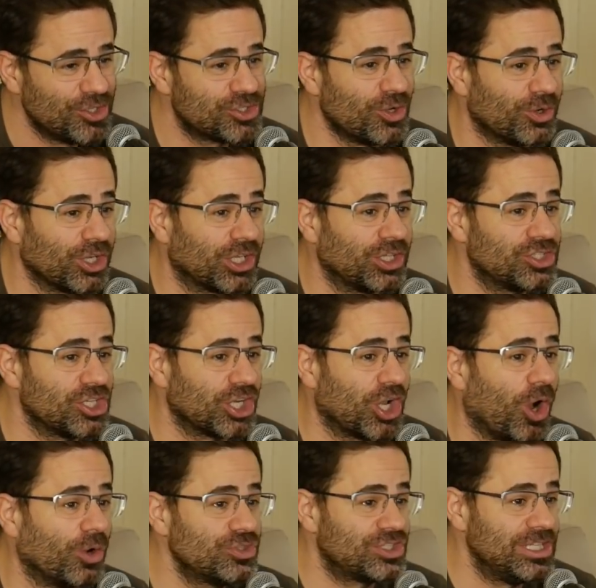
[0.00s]
So to to right.
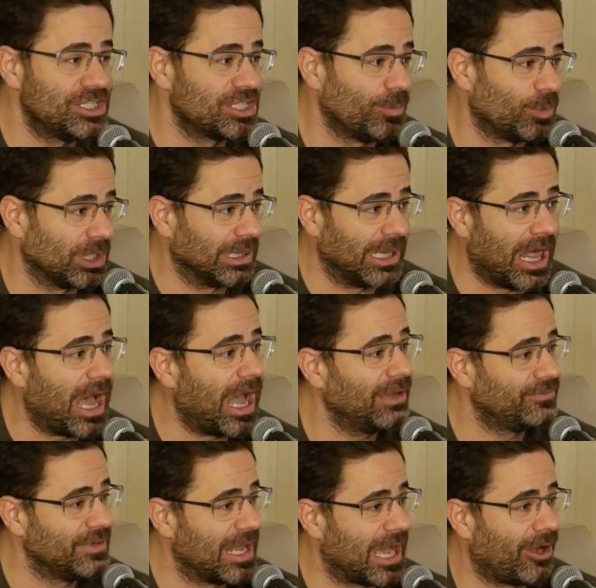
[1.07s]
go see someone
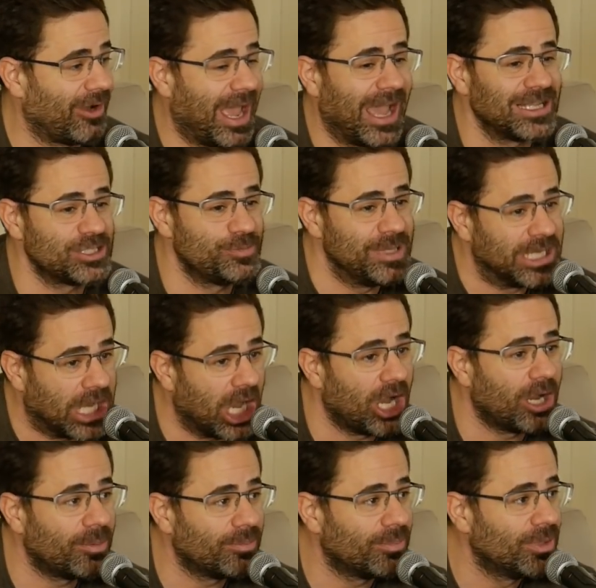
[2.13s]
live now has
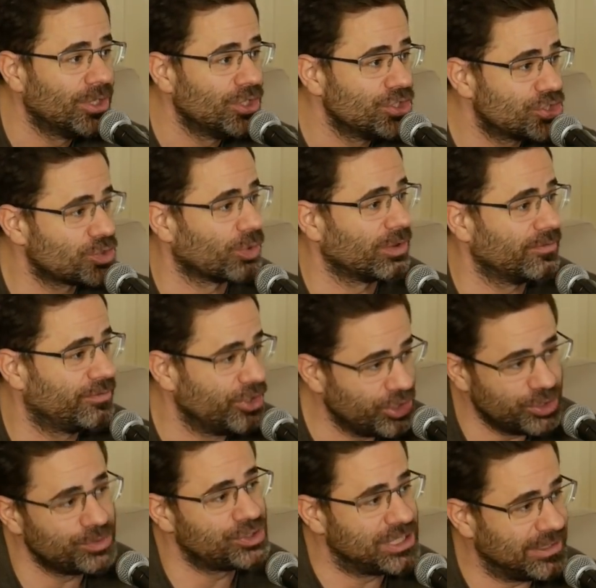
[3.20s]
become sort of the
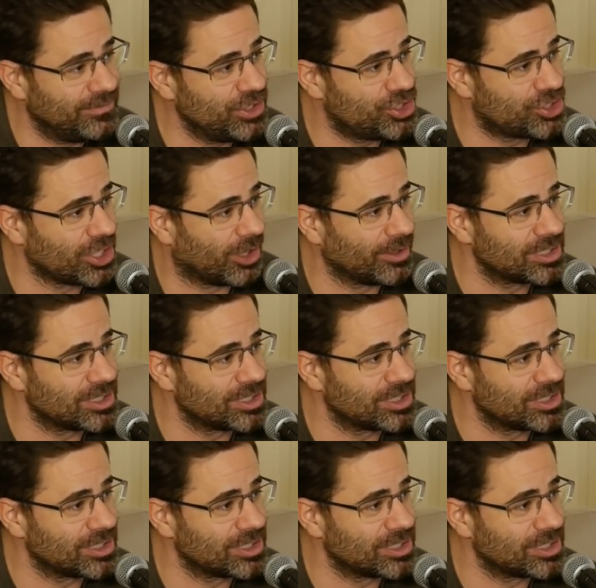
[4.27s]
new TV show.